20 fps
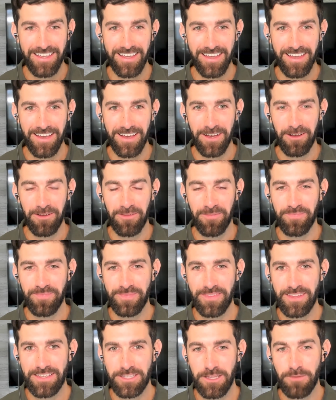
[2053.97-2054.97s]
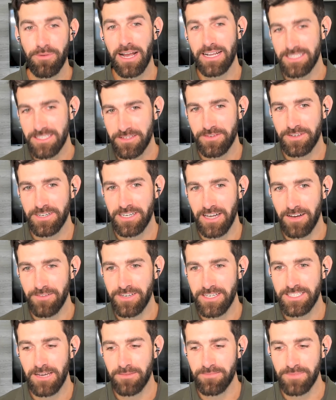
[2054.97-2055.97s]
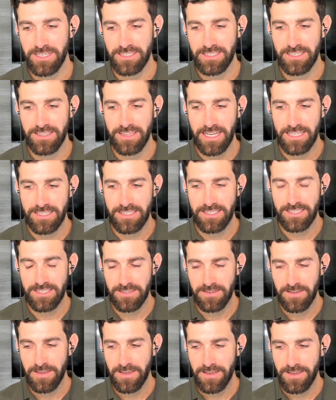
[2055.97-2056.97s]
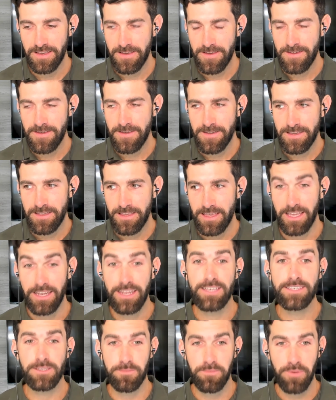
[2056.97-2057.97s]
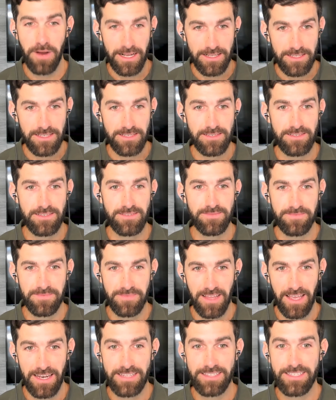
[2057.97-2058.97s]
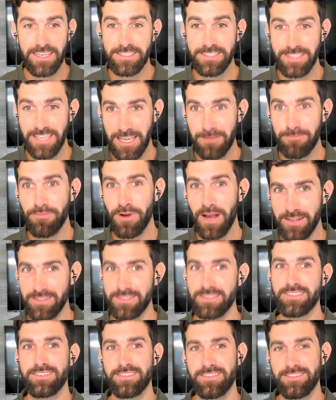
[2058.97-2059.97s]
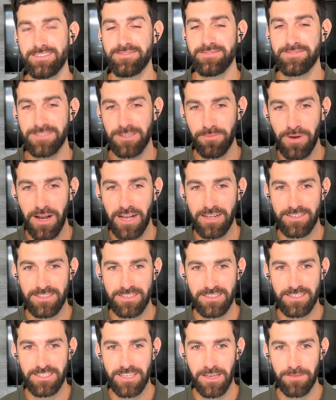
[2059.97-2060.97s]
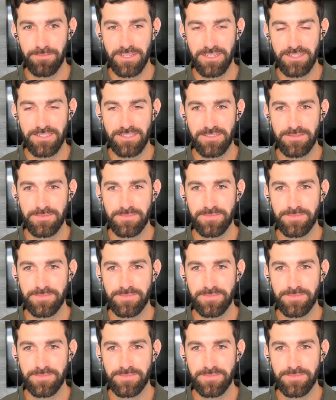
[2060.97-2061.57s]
So the practice of acceptance, and it is a practice, and it does take practice to practice acceptance.